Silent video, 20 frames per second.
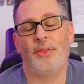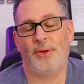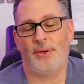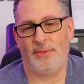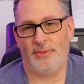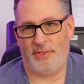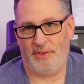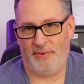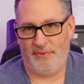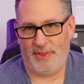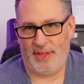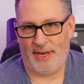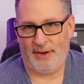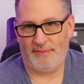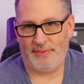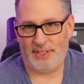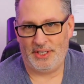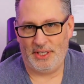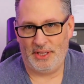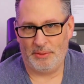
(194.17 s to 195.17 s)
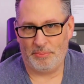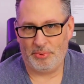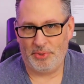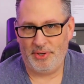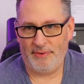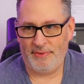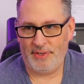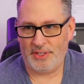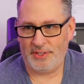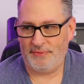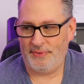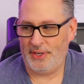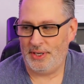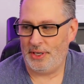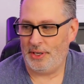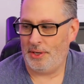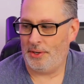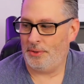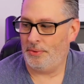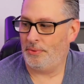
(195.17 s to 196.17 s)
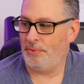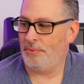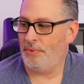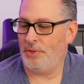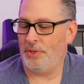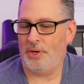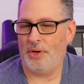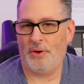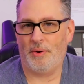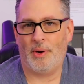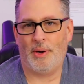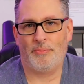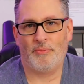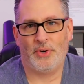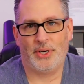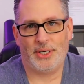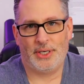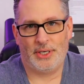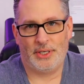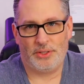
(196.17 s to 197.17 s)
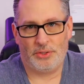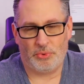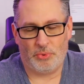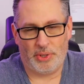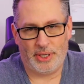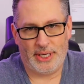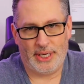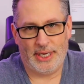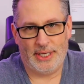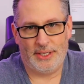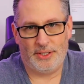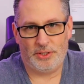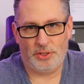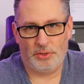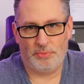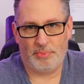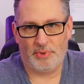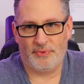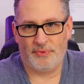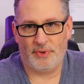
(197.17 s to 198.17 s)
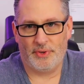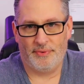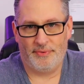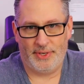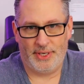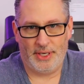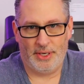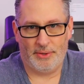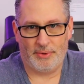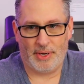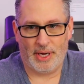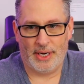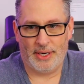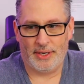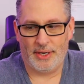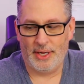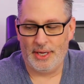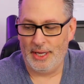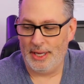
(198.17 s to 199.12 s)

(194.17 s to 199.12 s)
Those of you that have seen the previous video, you know I'm running a 2080 Super for video card.